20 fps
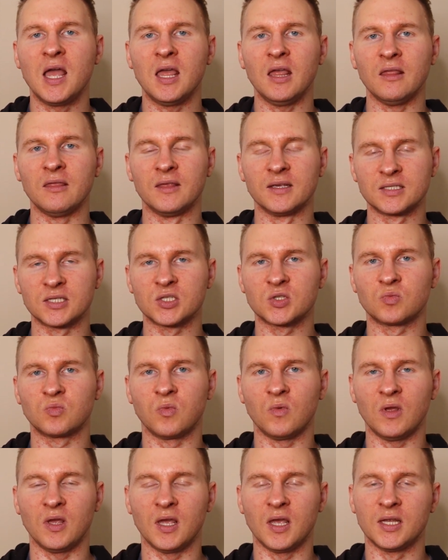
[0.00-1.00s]

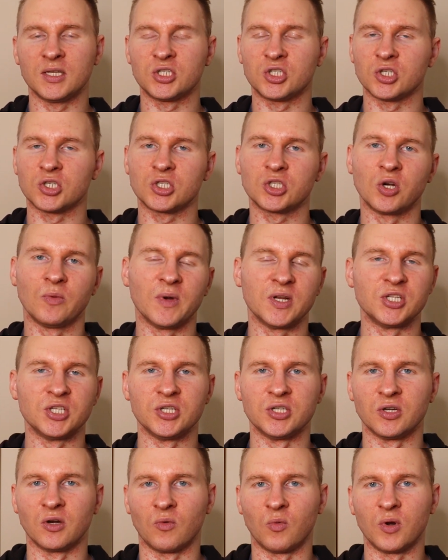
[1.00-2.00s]
It's just so much
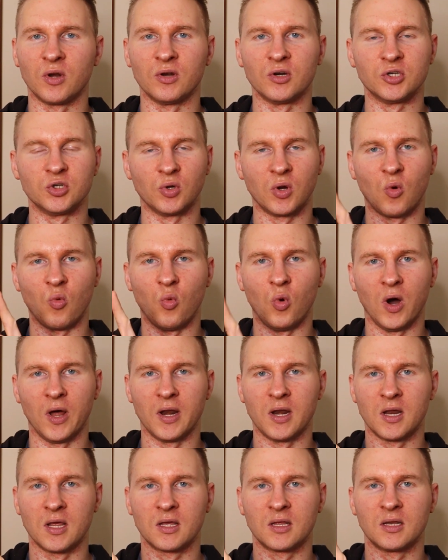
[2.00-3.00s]
easier when you're doing
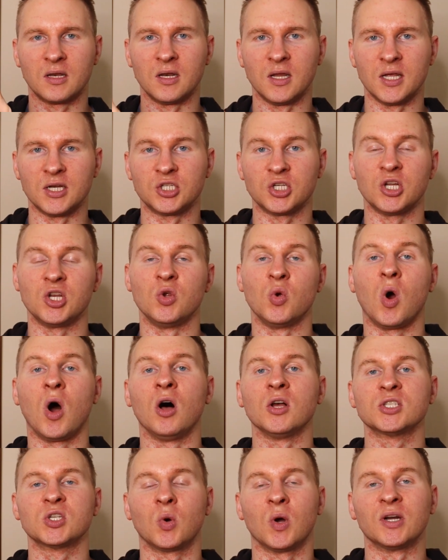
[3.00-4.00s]
one niche and you
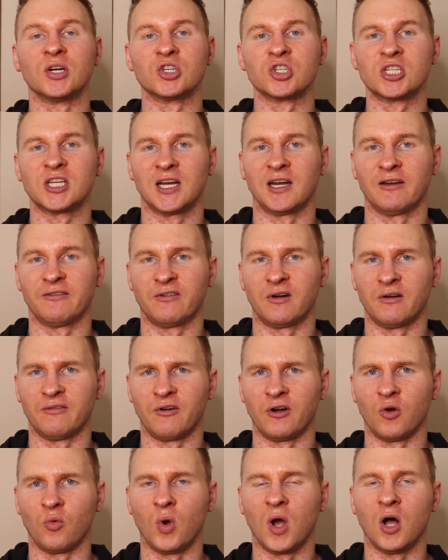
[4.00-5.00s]
also understand it very,
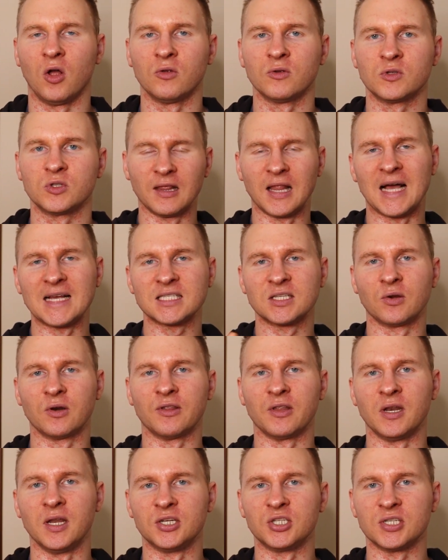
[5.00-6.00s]
very well. So the last note on
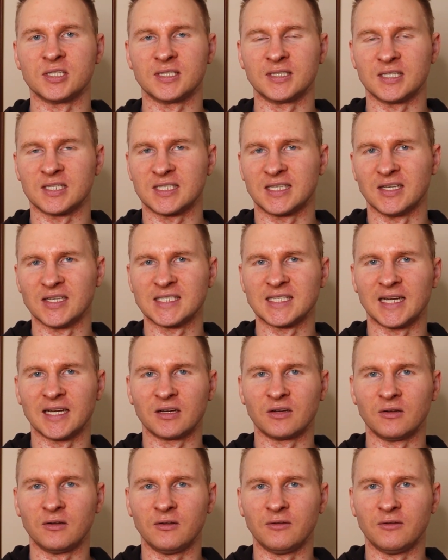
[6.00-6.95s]
the niche is that the sales cycle